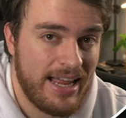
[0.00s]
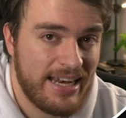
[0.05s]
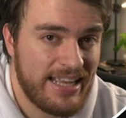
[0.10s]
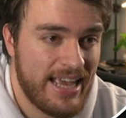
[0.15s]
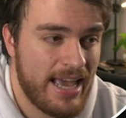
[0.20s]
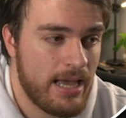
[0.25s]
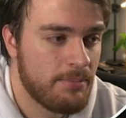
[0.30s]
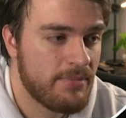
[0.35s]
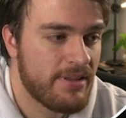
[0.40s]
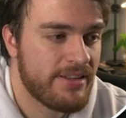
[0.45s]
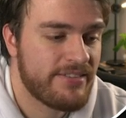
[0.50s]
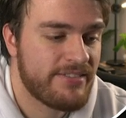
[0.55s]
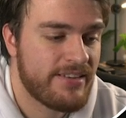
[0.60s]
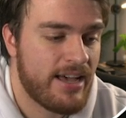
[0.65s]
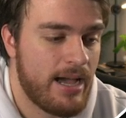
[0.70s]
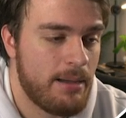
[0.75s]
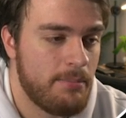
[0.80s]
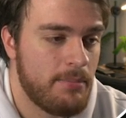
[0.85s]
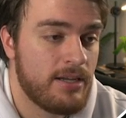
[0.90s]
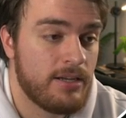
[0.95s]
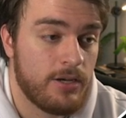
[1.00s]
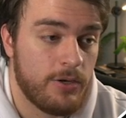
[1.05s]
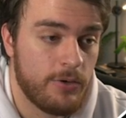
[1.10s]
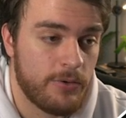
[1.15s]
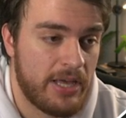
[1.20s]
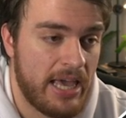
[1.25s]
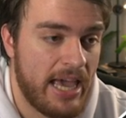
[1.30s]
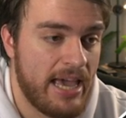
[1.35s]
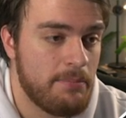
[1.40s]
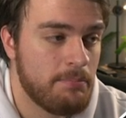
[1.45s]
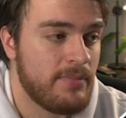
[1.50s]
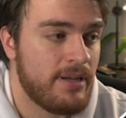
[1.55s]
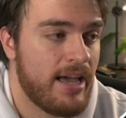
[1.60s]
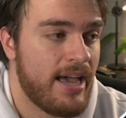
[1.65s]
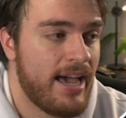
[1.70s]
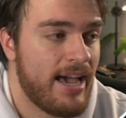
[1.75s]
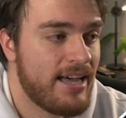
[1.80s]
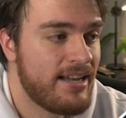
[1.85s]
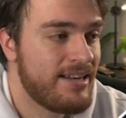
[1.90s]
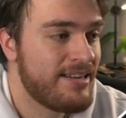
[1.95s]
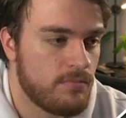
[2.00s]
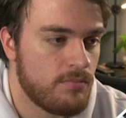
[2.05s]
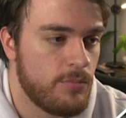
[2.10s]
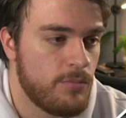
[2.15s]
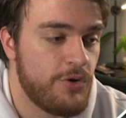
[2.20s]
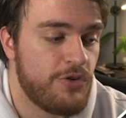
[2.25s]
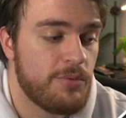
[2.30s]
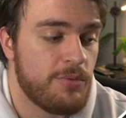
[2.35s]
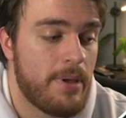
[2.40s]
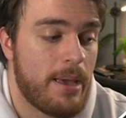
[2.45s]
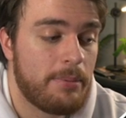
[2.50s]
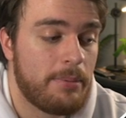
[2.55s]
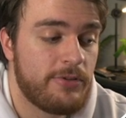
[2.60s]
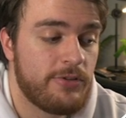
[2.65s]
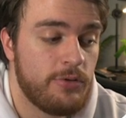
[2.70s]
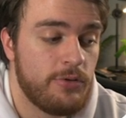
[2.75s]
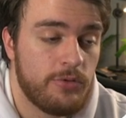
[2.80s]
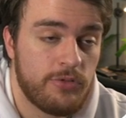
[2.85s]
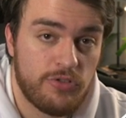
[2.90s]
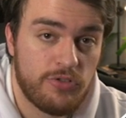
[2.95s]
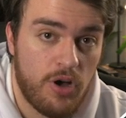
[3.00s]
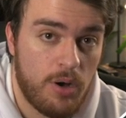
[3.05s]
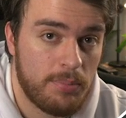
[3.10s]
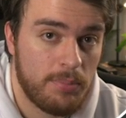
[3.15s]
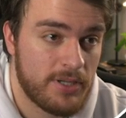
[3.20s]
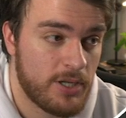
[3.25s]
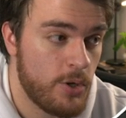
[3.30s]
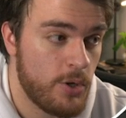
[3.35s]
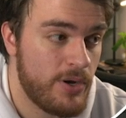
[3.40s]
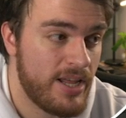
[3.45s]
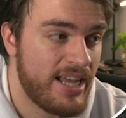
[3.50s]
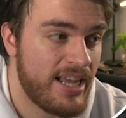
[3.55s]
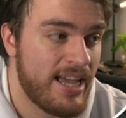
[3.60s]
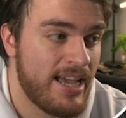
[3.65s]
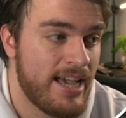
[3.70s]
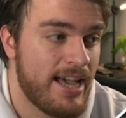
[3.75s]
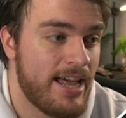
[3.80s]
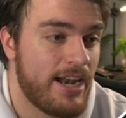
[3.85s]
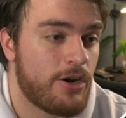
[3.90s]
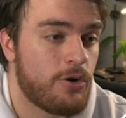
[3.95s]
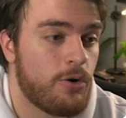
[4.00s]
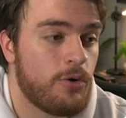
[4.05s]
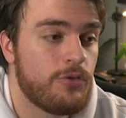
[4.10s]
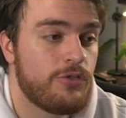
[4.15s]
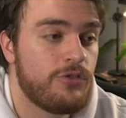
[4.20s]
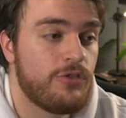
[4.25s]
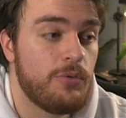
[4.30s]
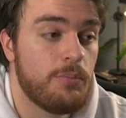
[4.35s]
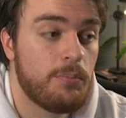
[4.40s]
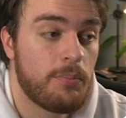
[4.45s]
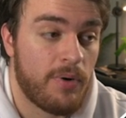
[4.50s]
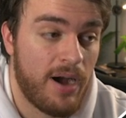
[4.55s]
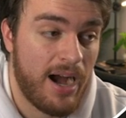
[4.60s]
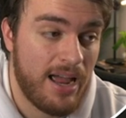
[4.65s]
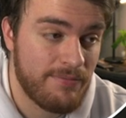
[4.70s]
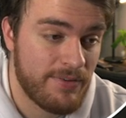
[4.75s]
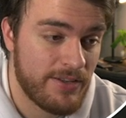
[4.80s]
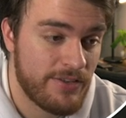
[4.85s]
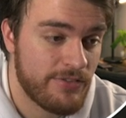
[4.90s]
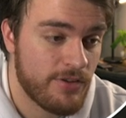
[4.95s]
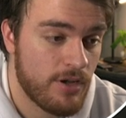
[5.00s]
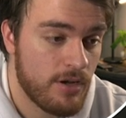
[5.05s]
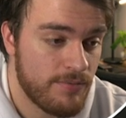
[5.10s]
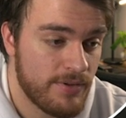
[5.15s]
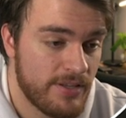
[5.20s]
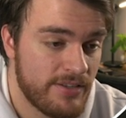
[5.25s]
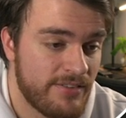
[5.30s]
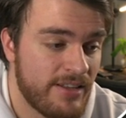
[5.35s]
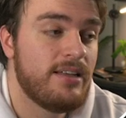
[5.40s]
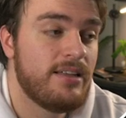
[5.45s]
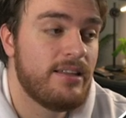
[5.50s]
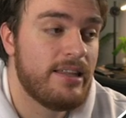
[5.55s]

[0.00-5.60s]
game this time, okay, and we should be able to stop loading, head across to private servers,